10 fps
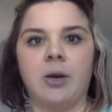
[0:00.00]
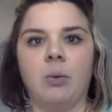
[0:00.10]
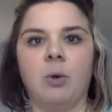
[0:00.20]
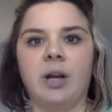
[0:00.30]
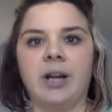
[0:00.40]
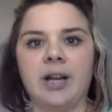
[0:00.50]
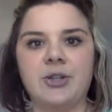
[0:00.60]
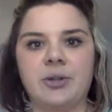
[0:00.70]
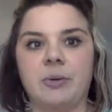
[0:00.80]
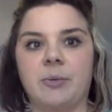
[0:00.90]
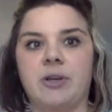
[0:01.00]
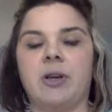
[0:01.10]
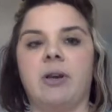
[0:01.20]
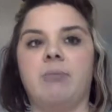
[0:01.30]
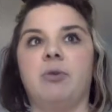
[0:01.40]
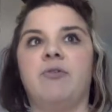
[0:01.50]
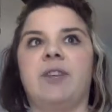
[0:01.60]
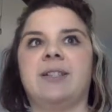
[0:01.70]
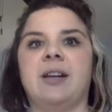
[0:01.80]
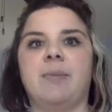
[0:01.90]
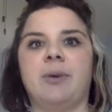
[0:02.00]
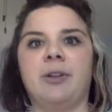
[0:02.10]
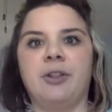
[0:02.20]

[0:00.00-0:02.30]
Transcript: What could I do that would move things up